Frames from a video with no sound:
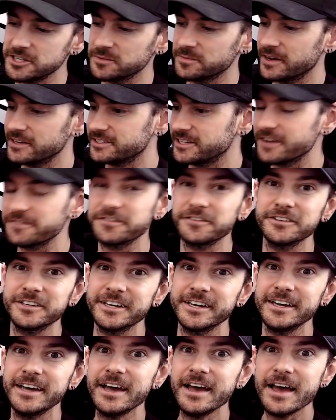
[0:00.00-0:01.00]
But
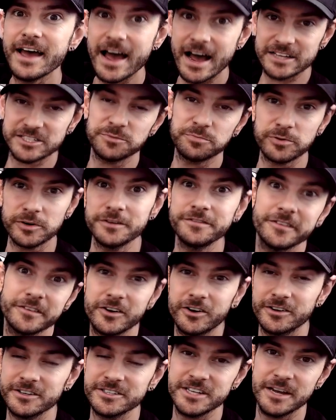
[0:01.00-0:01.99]
definitely as a proof of
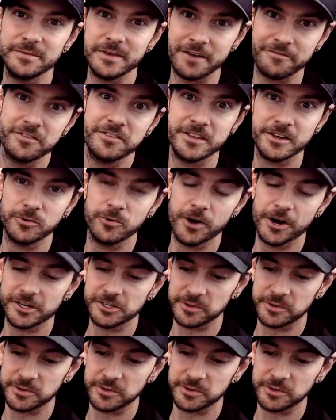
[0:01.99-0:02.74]
concept, everything works.